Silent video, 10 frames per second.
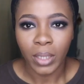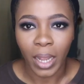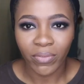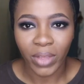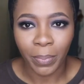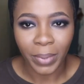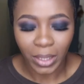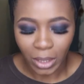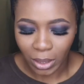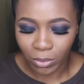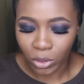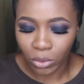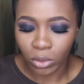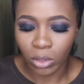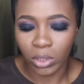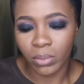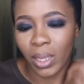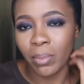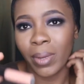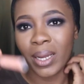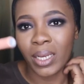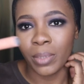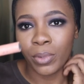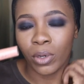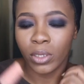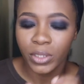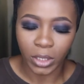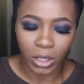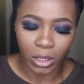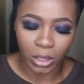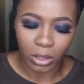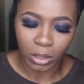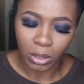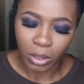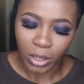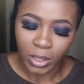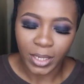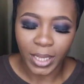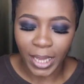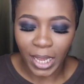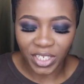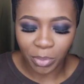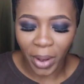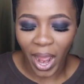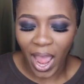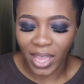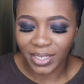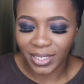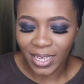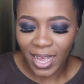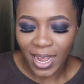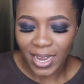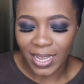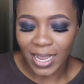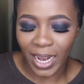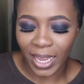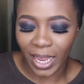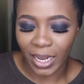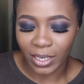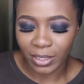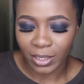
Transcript: After applying that, I'm going to go in with my MAC lip gloss in Naked Spice. Naked.